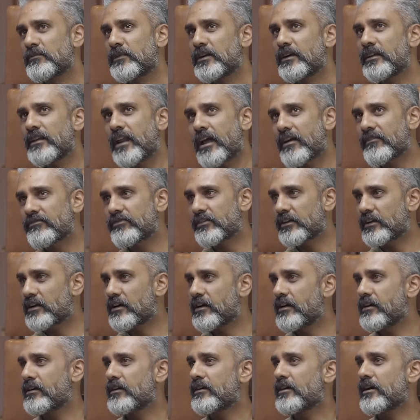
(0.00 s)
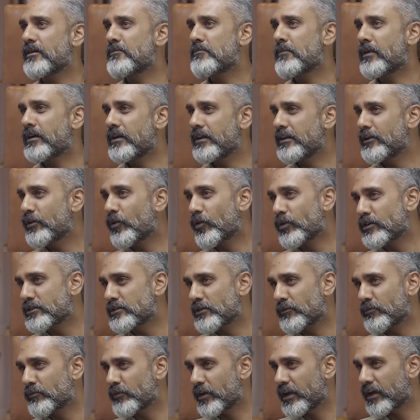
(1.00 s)
But in Africa, a muddy road
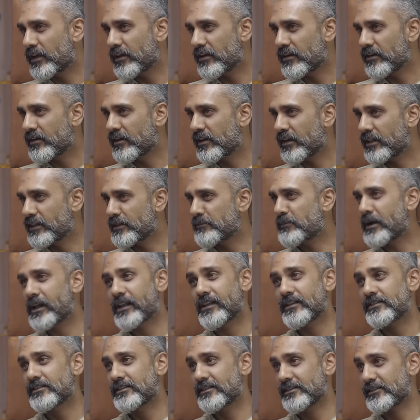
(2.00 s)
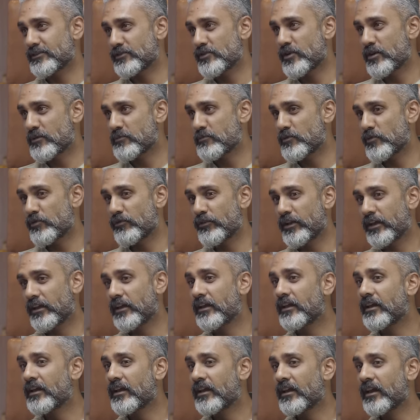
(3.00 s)
somewhere, and the bike is just not
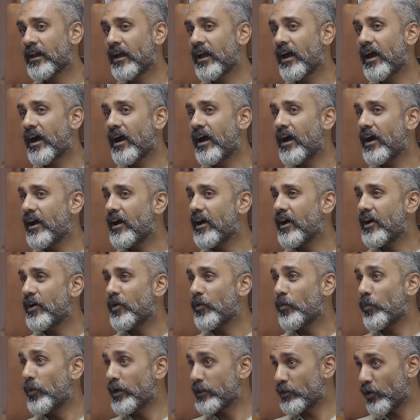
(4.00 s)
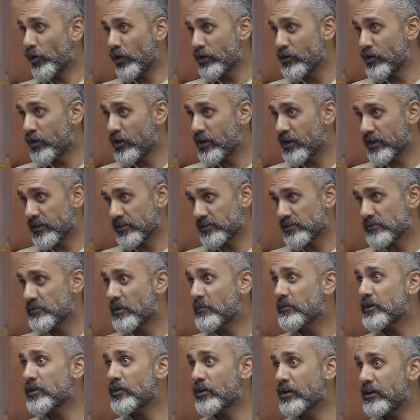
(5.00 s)
moving with all your luggage.
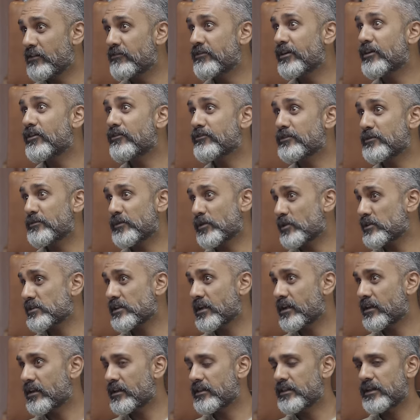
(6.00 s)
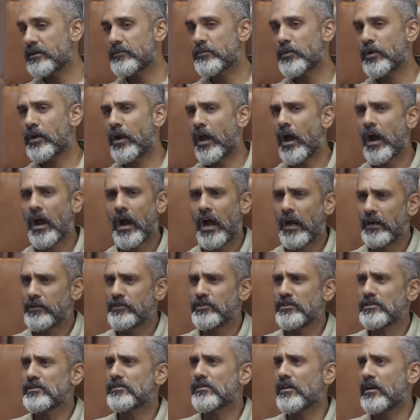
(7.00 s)
Remember, you're living off the motorcycle at that point. I'd
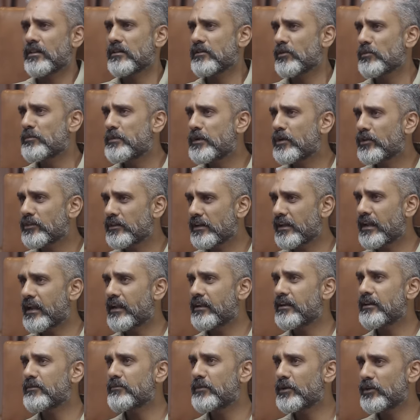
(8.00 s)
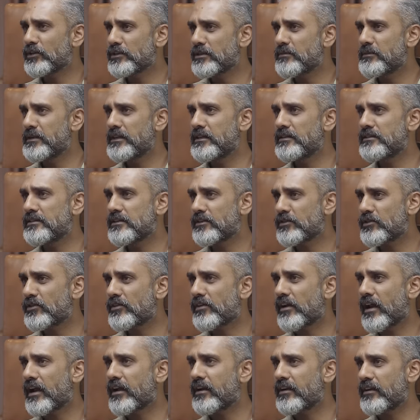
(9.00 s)
just rather be on the KTM because it'll be easier to
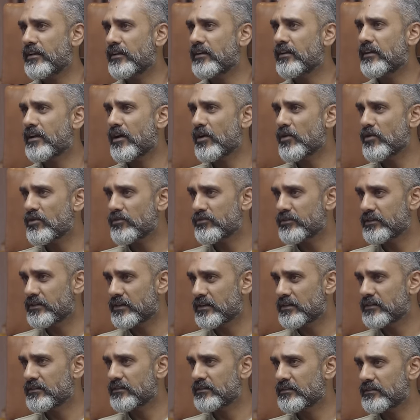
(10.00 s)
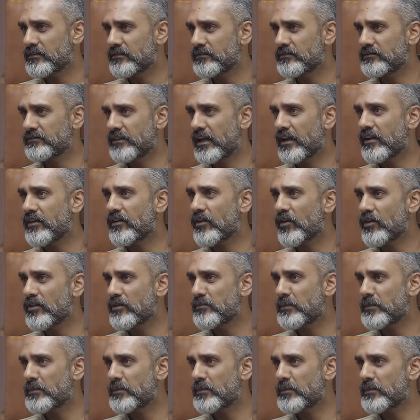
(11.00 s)
drag it in and out of it than on a